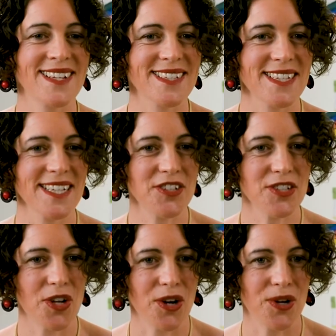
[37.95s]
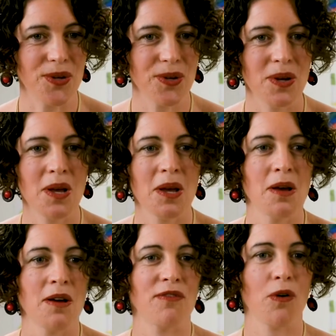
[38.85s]
Did you know
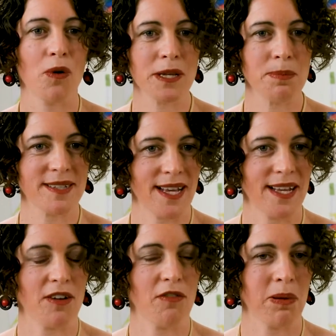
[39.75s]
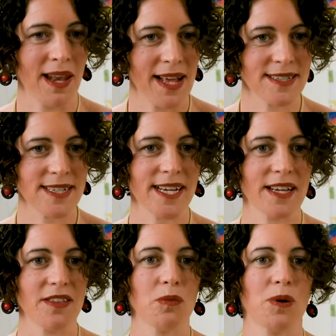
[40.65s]
40% of plastic in
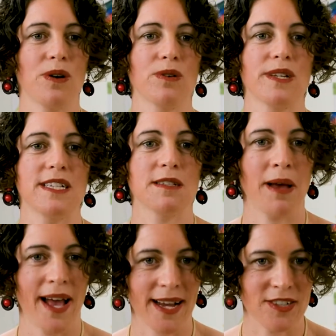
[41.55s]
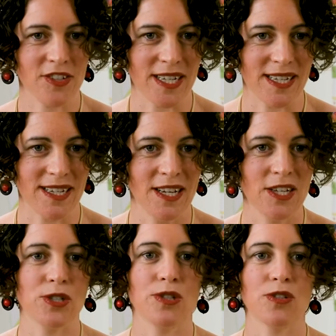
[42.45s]
the world is packaging,
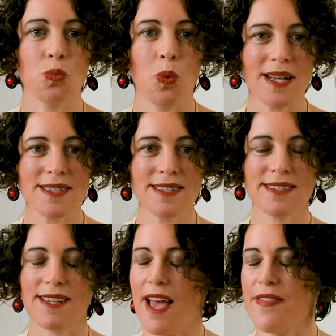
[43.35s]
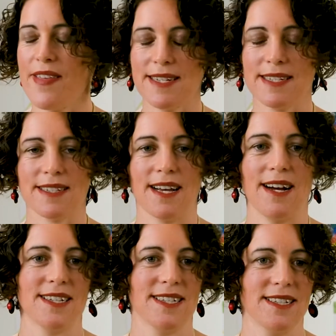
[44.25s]
used once and then
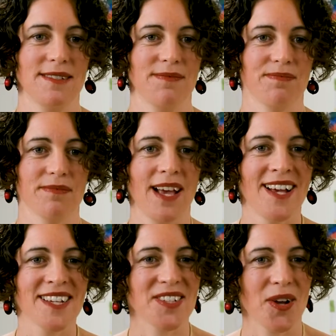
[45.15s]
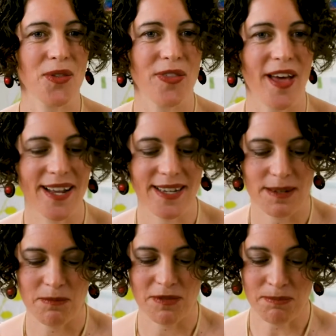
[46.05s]
discarded? So that
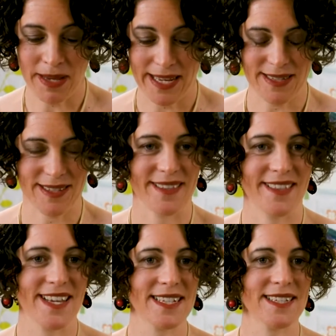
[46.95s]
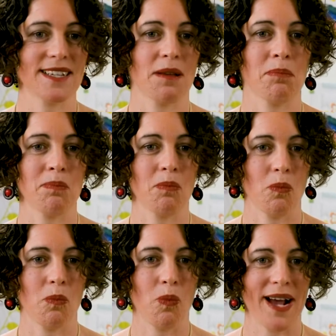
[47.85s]
means this
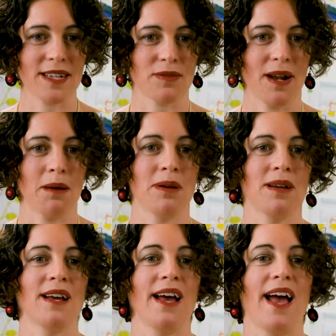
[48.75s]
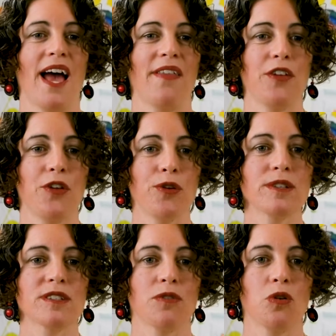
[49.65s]
wax wrap and the use
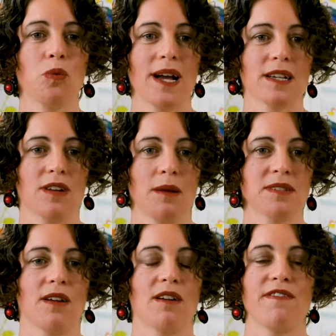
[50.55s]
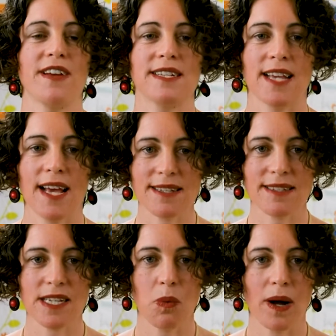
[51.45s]
of all wax wraps are a
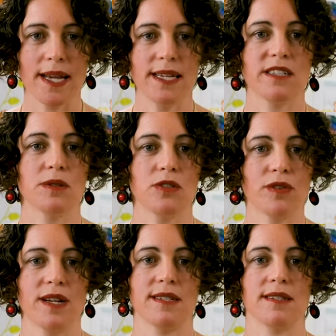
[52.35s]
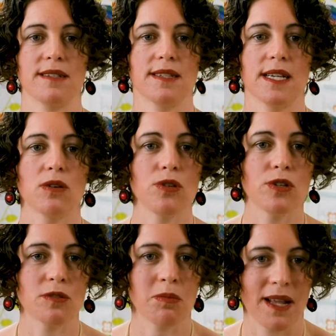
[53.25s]
fantastic way to address
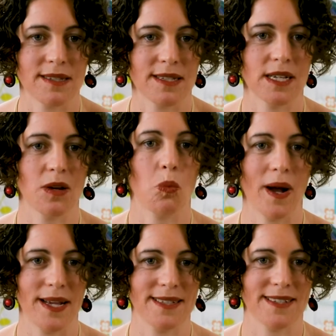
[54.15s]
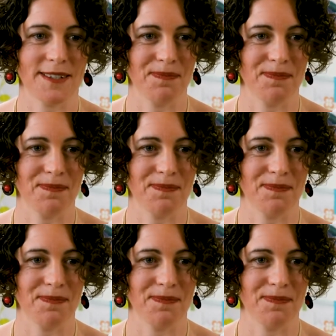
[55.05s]
single-use plastic waste.